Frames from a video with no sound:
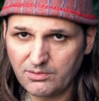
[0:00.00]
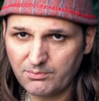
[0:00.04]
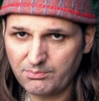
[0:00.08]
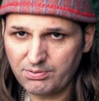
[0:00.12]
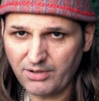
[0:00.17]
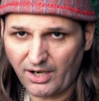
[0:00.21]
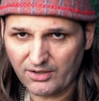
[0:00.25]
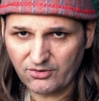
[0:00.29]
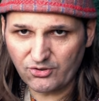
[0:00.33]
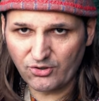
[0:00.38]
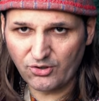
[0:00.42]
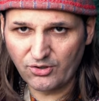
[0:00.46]

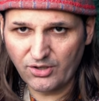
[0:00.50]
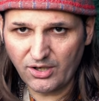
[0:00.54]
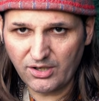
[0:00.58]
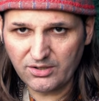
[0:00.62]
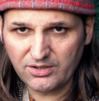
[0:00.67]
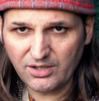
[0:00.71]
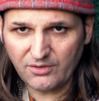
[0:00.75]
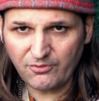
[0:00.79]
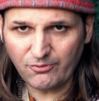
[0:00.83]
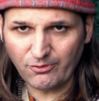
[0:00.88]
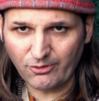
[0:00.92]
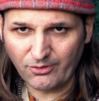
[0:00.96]
Perhaps you know
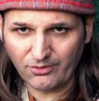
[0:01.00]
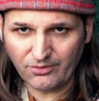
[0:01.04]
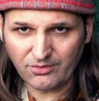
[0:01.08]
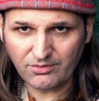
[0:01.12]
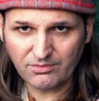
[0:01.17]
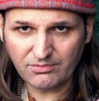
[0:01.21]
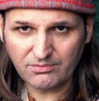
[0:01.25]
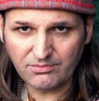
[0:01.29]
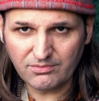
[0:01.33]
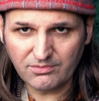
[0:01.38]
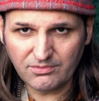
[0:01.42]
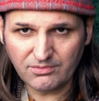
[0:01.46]
different.
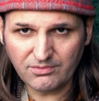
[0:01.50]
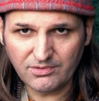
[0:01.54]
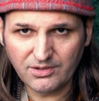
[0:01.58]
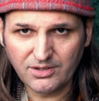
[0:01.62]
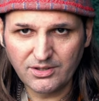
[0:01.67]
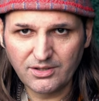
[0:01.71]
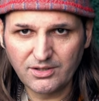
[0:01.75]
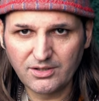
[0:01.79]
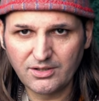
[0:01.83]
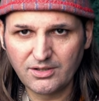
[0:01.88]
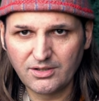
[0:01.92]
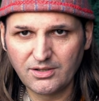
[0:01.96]

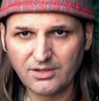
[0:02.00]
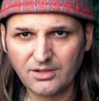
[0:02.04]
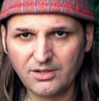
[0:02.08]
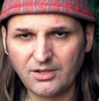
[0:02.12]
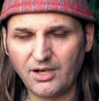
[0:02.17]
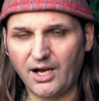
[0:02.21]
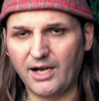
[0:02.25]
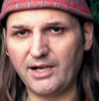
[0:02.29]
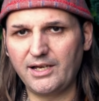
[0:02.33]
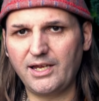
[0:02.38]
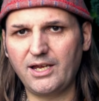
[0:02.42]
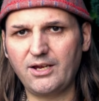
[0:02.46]

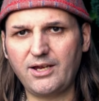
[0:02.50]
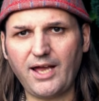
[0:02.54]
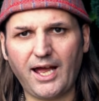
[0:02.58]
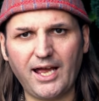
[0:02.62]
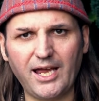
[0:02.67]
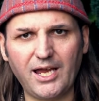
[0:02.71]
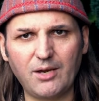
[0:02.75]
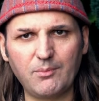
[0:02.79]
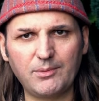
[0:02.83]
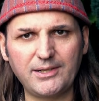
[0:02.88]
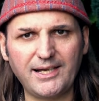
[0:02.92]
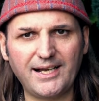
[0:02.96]
And he
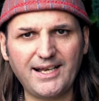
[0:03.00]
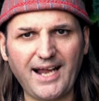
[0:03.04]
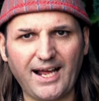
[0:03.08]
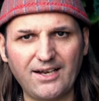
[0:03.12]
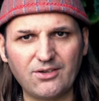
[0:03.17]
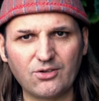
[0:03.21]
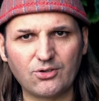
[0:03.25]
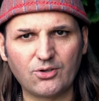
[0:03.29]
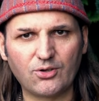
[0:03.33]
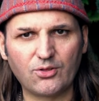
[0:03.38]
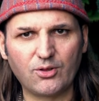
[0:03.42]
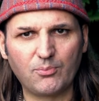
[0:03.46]
came and he
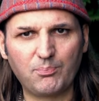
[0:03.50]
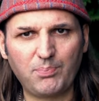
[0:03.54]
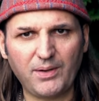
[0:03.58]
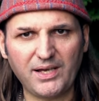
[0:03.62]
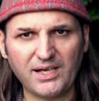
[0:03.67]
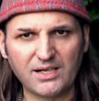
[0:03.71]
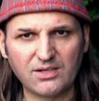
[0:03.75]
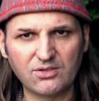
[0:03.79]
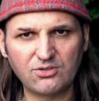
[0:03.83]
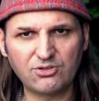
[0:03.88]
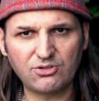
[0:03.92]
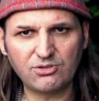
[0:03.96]
landed on the
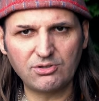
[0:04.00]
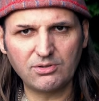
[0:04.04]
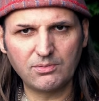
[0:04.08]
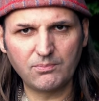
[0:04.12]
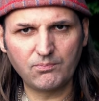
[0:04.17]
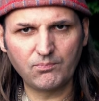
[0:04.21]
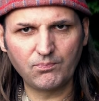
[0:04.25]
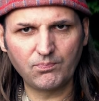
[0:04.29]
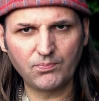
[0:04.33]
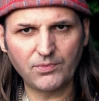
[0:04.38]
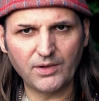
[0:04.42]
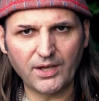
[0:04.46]
beach.
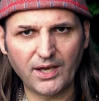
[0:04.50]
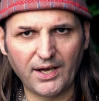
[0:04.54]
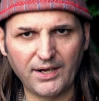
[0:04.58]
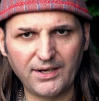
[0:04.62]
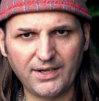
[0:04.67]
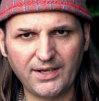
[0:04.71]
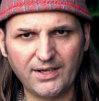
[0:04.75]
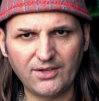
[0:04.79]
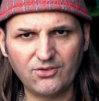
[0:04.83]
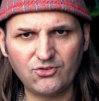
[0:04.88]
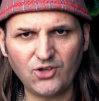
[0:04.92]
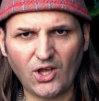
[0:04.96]
And
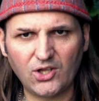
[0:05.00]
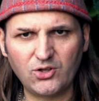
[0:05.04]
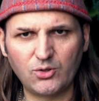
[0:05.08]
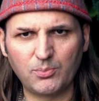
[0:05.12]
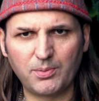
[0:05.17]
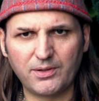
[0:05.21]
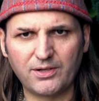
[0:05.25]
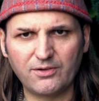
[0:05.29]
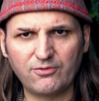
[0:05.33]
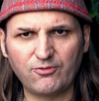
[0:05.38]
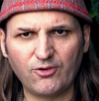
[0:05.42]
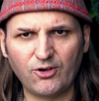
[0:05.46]
he is said to
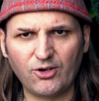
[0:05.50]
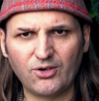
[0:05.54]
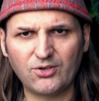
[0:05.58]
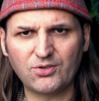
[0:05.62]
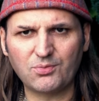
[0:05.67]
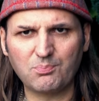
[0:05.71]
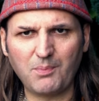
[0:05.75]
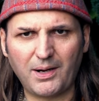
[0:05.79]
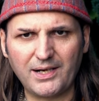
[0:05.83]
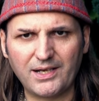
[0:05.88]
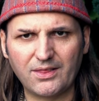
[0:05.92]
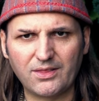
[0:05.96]
be the
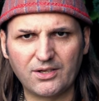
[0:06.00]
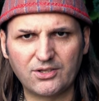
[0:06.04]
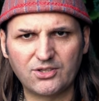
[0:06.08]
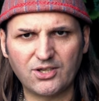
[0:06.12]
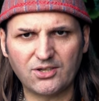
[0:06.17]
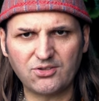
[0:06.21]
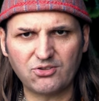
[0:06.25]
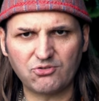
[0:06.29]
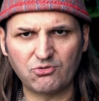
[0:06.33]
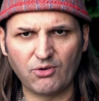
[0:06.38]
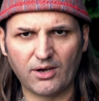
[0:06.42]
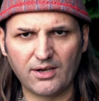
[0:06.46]
first man in the
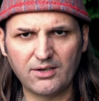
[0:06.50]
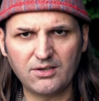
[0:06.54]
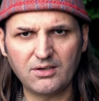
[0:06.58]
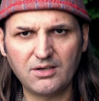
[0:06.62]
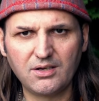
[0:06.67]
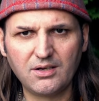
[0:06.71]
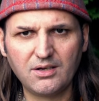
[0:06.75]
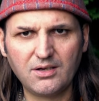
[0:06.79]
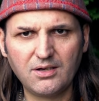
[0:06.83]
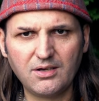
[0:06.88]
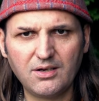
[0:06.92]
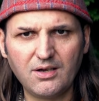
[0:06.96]
district
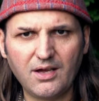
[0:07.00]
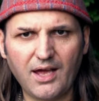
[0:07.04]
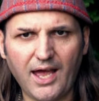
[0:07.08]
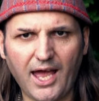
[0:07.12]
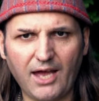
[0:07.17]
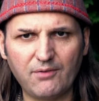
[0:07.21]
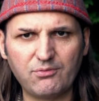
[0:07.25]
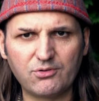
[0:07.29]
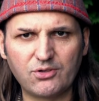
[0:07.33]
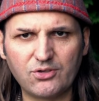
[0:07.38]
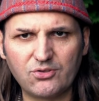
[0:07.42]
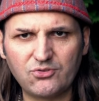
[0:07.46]

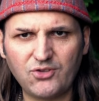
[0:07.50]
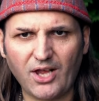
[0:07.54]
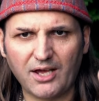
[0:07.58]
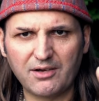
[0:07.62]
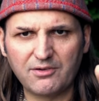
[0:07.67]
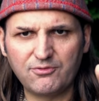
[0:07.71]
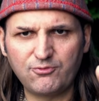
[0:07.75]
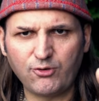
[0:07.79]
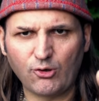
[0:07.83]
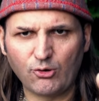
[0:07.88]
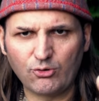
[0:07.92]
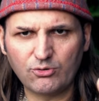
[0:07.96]
ever to
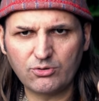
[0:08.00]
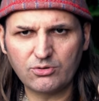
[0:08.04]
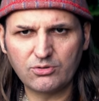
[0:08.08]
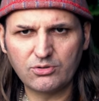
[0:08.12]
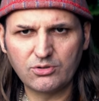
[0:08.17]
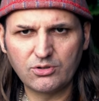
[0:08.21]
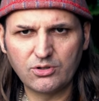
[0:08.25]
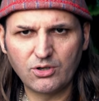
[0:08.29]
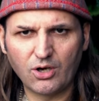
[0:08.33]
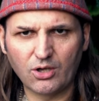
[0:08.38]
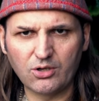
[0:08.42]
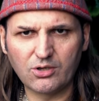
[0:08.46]
step foot
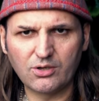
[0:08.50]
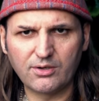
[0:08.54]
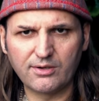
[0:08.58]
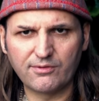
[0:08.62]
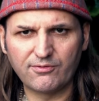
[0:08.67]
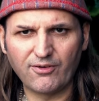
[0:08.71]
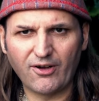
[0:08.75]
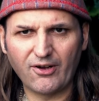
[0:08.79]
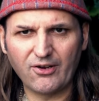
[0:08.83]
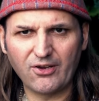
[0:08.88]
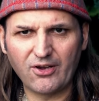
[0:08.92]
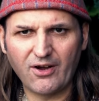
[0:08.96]
on
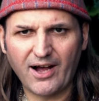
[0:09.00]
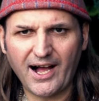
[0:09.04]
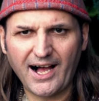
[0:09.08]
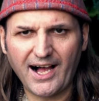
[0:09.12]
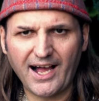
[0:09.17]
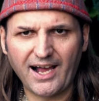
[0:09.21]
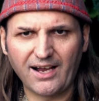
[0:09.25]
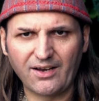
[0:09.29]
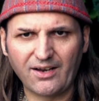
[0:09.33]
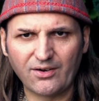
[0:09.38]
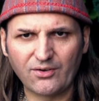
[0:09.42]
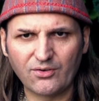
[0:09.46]
Lovoya
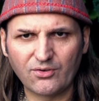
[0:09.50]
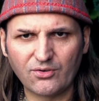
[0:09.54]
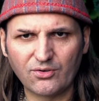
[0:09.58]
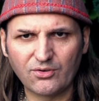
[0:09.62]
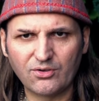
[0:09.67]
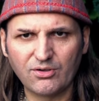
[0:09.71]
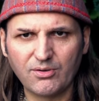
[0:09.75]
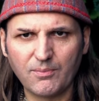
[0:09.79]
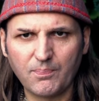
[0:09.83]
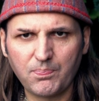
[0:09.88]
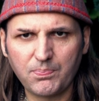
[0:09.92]
Island.